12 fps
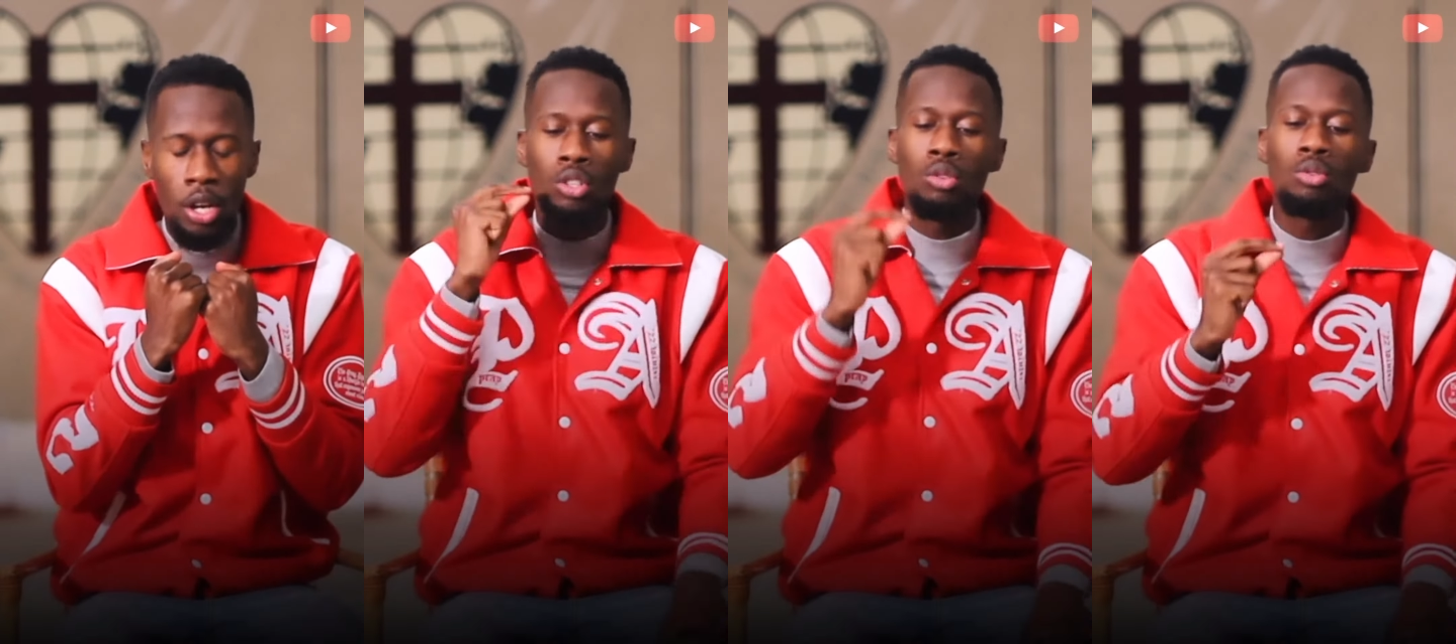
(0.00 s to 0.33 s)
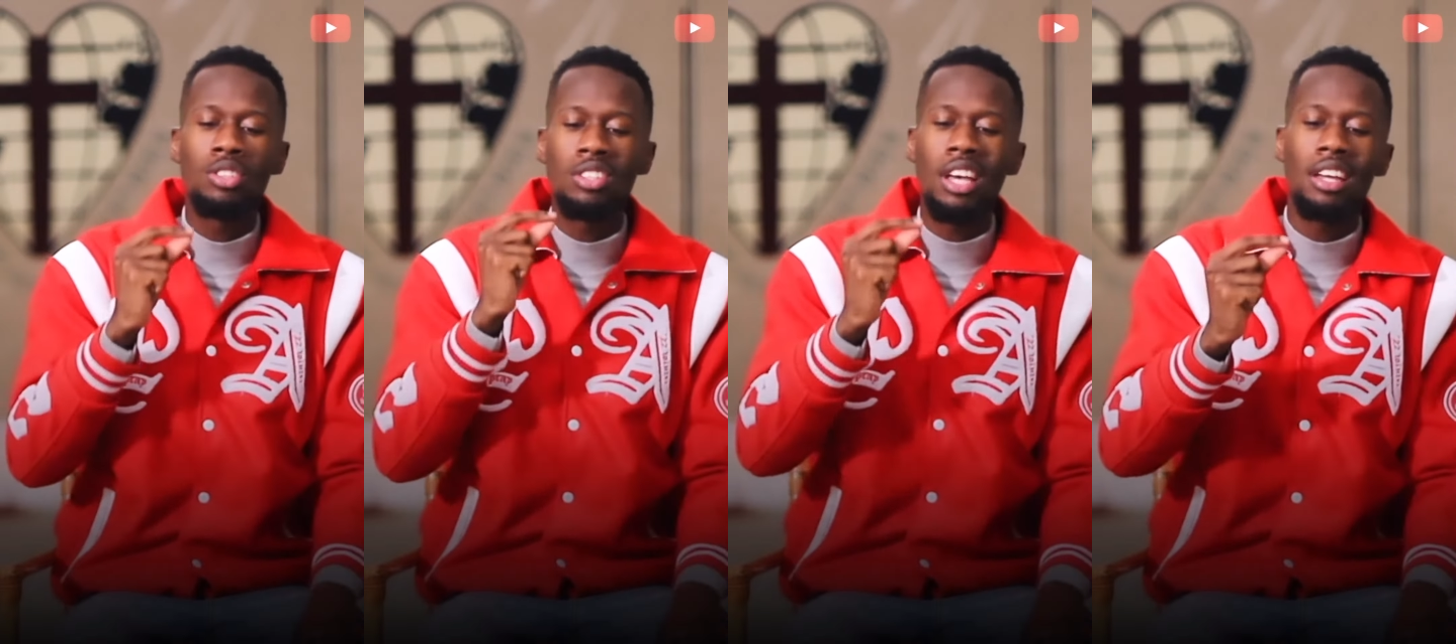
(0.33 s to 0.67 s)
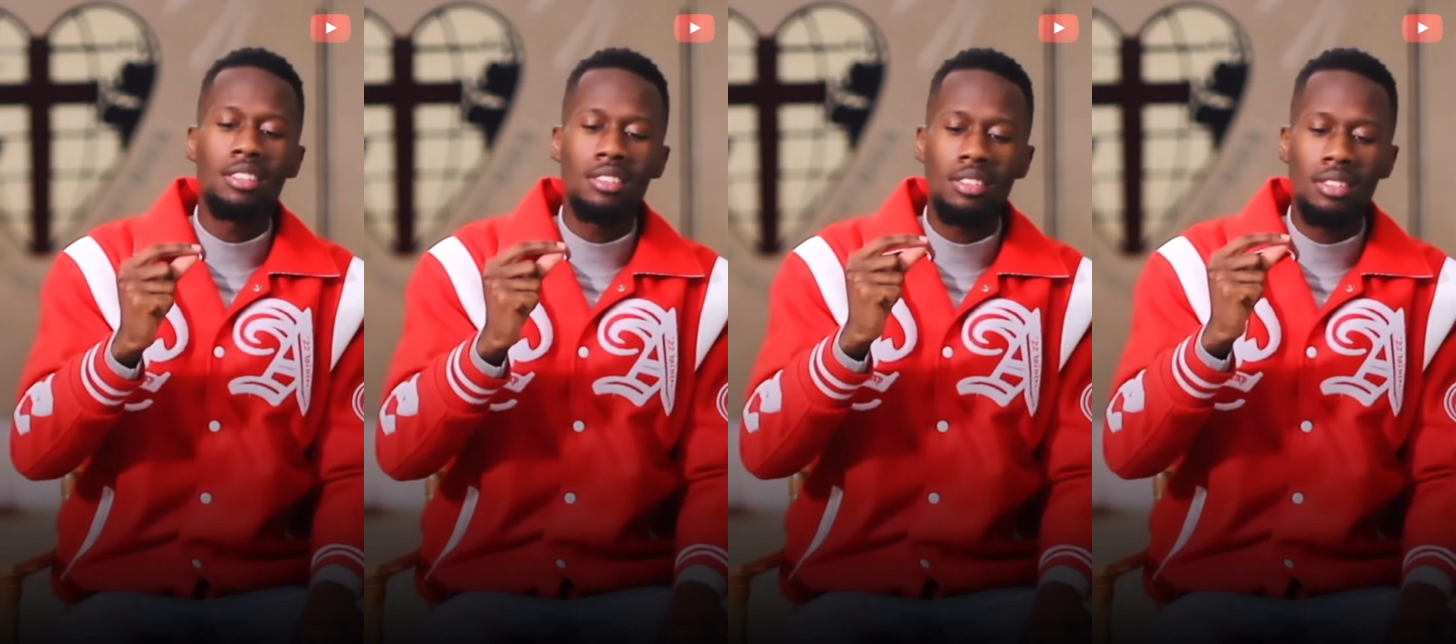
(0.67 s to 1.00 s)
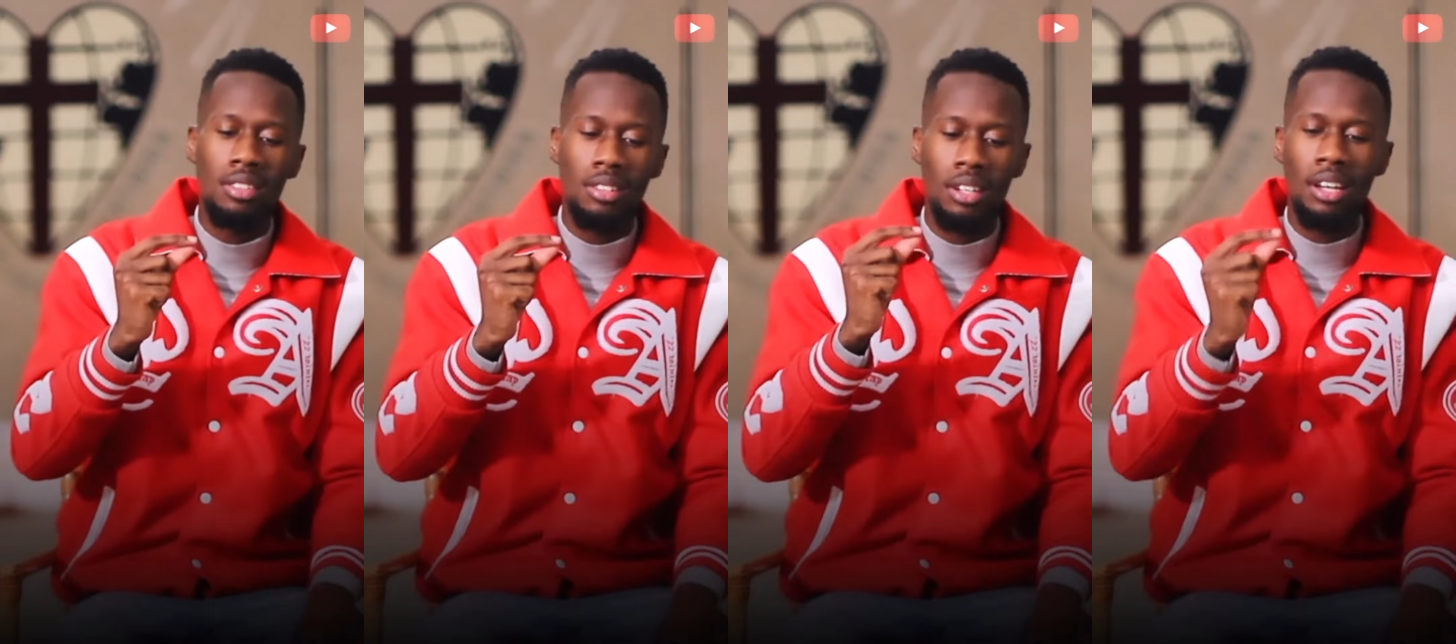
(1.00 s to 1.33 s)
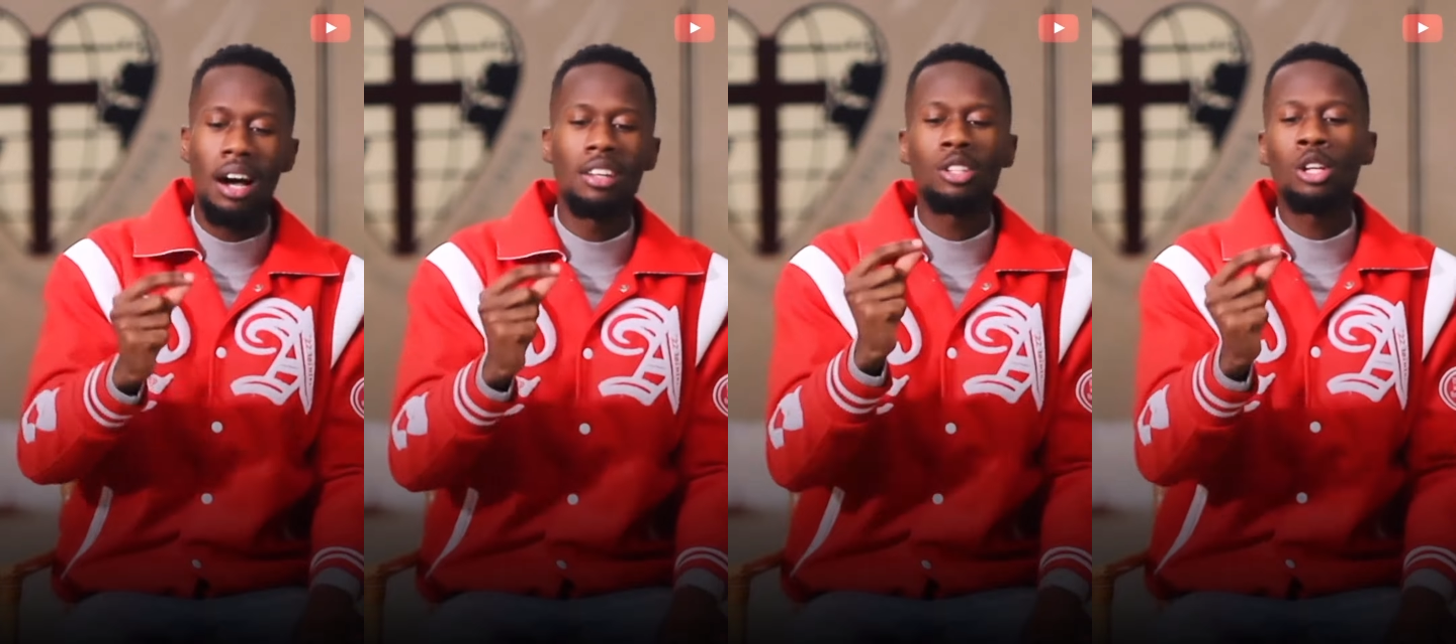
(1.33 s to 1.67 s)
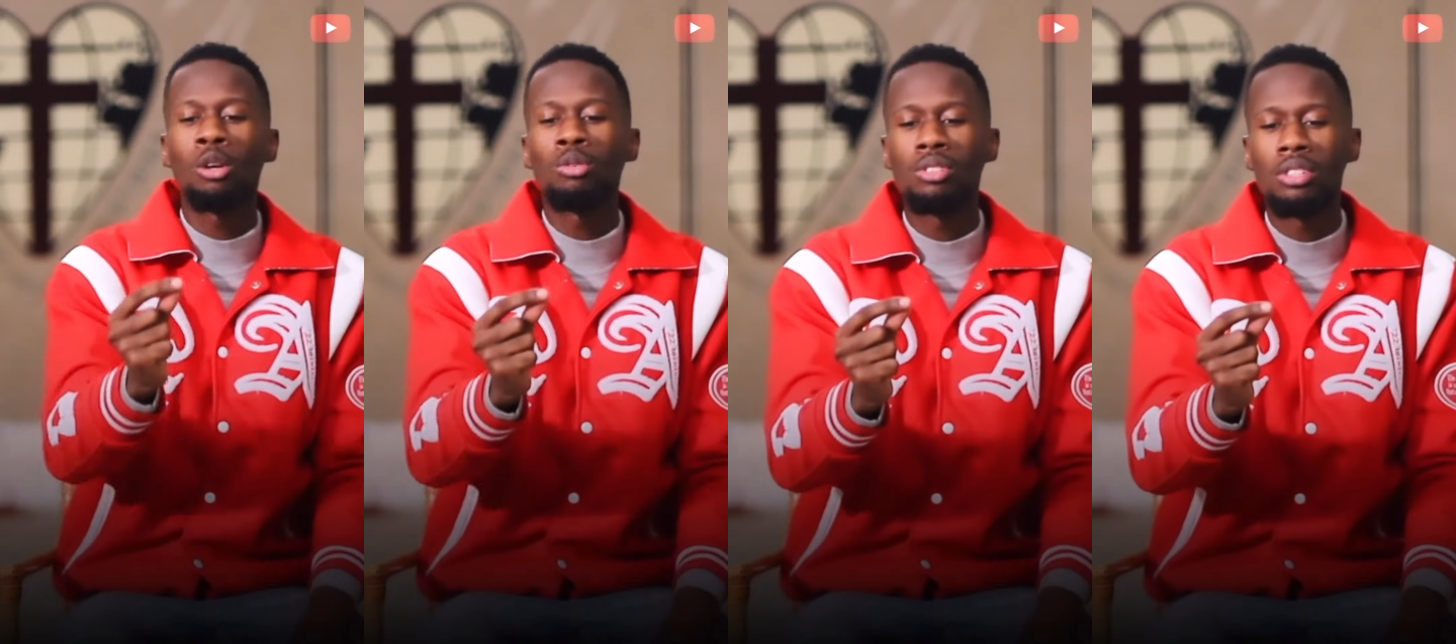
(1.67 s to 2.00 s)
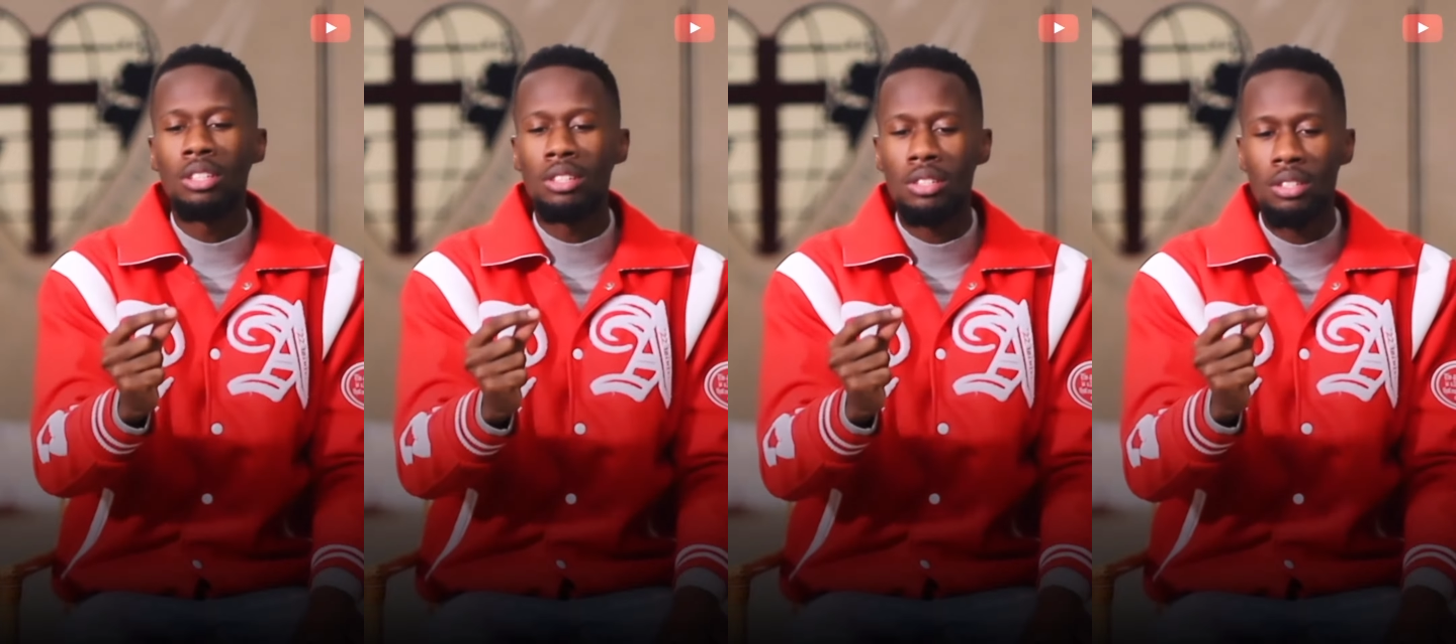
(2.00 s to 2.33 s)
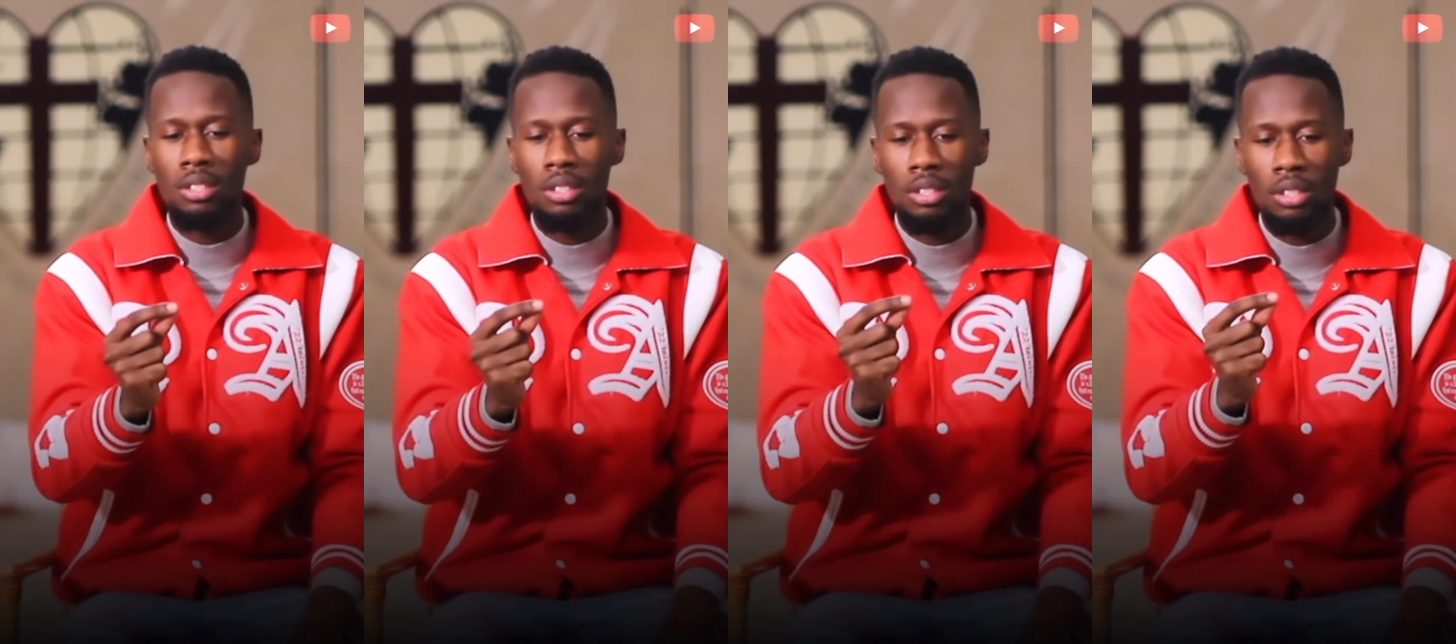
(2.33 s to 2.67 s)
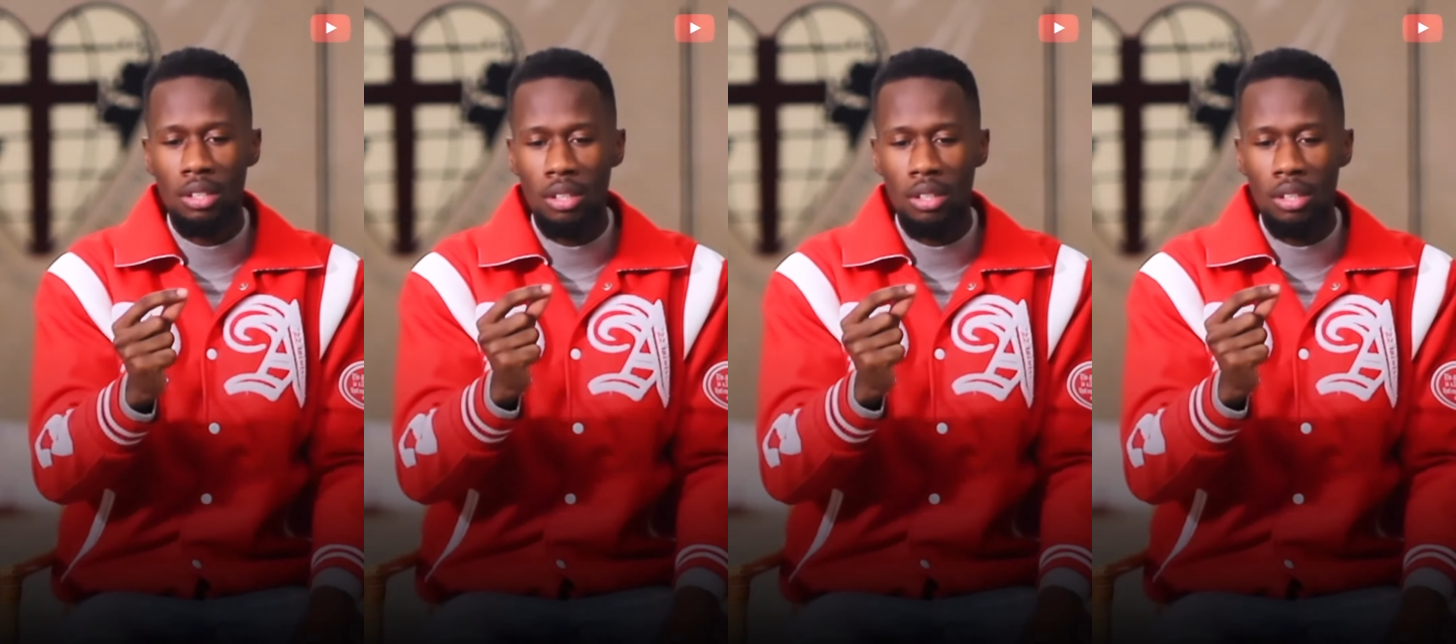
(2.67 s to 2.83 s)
You sense God's closeness